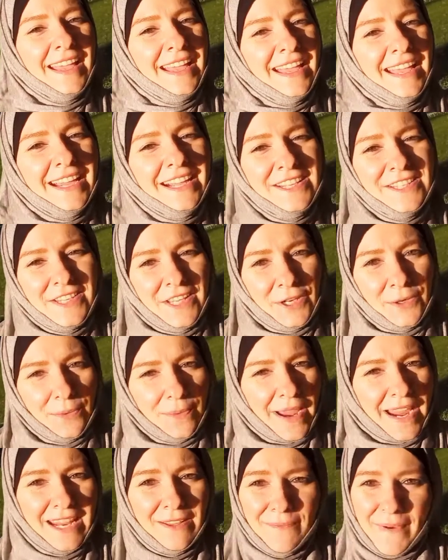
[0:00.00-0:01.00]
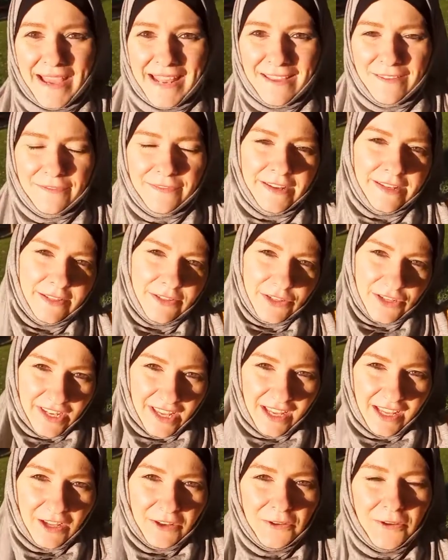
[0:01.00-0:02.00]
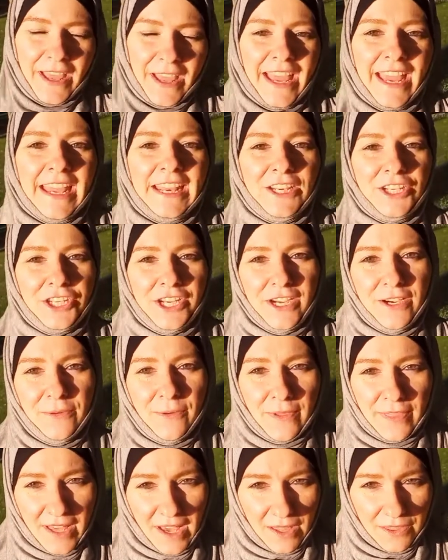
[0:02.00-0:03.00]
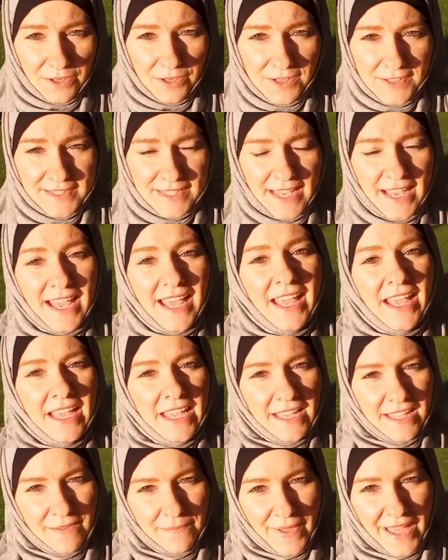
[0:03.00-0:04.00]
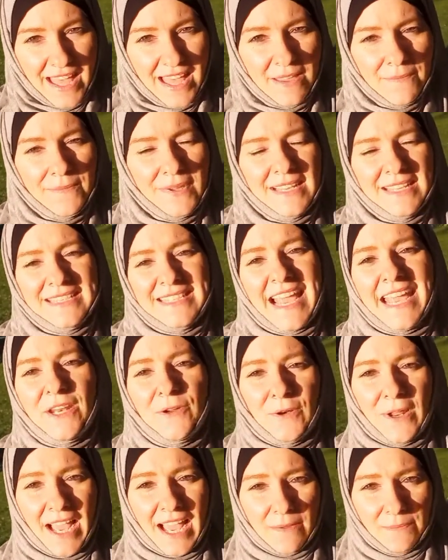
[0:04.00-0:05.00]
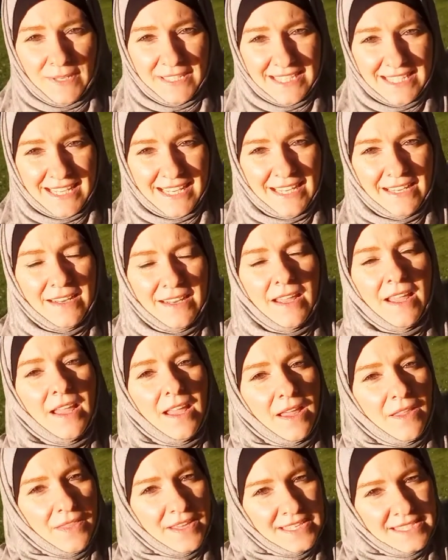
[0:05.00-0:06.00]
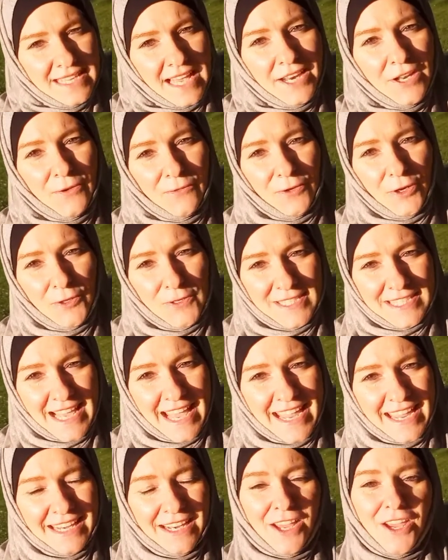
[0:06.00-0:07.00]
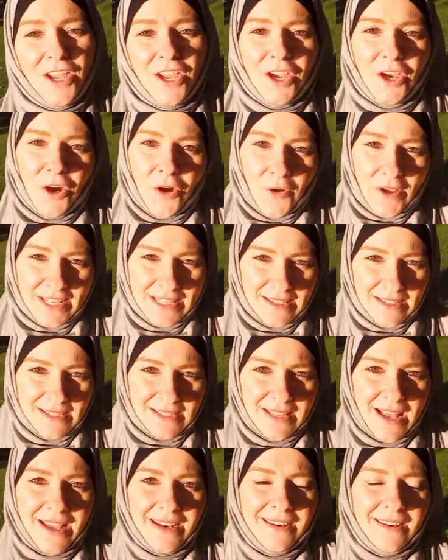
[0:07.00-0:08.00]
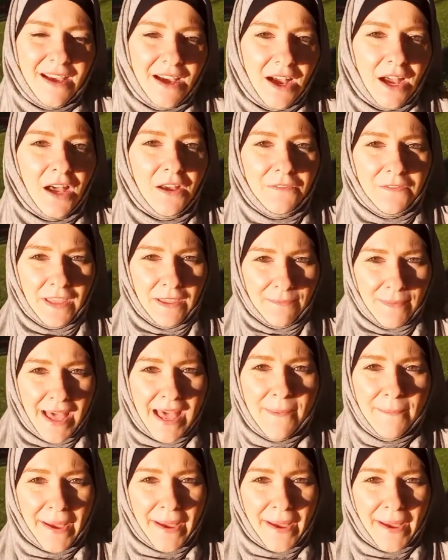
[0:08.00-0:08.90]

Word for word: Here's a great benefit to know and share with others. Imam Zainul Abidin, the son of Hussein, who is the son of Imam